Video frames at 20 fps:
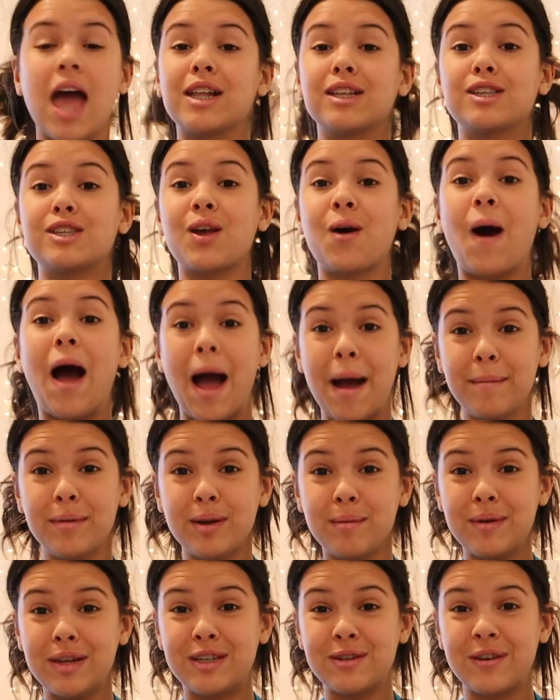And so I'm
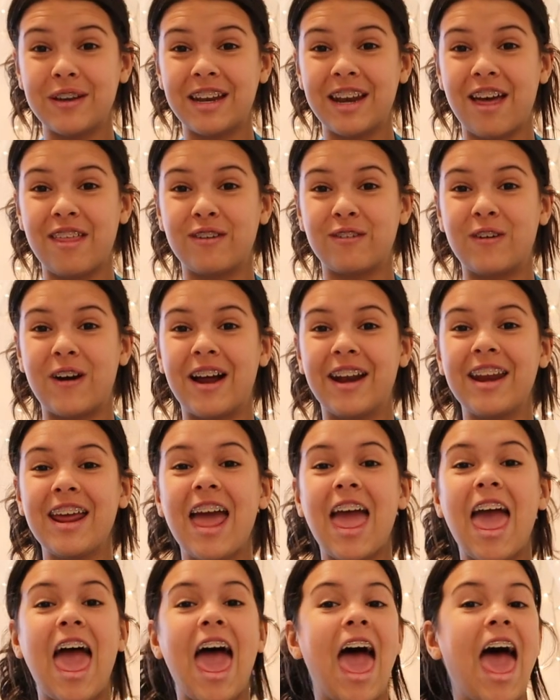going to be doing another
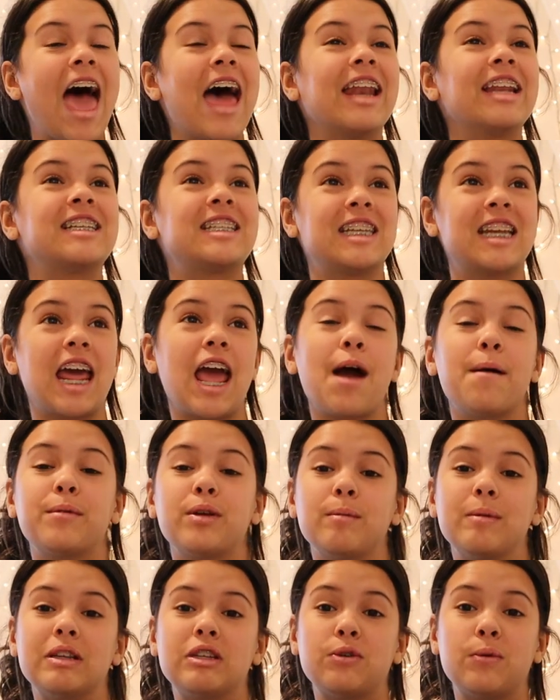one, and today I'm
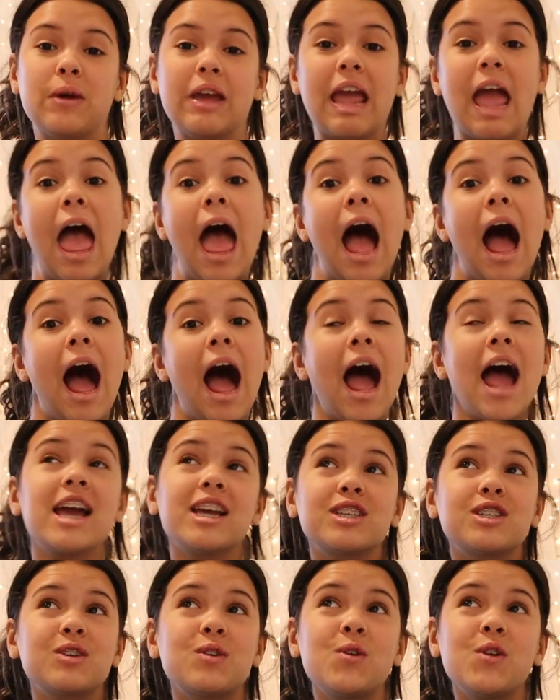going to be doing
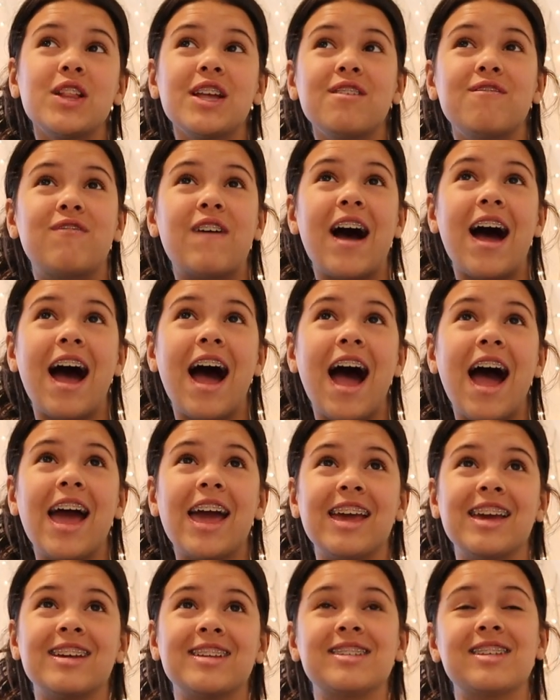high school
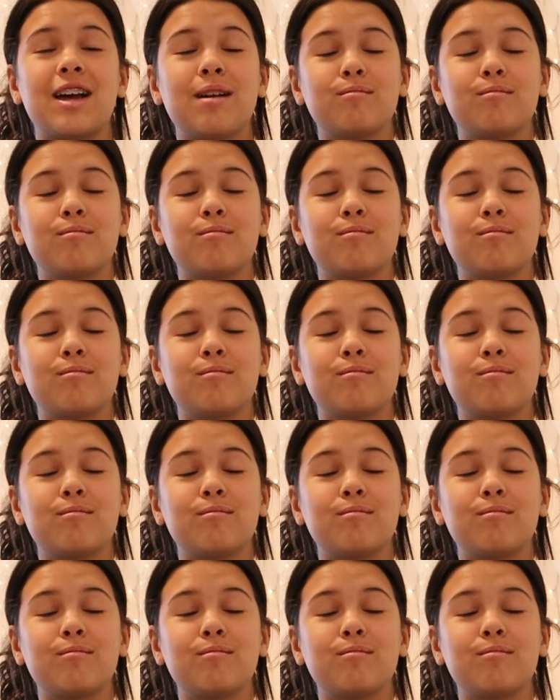advice.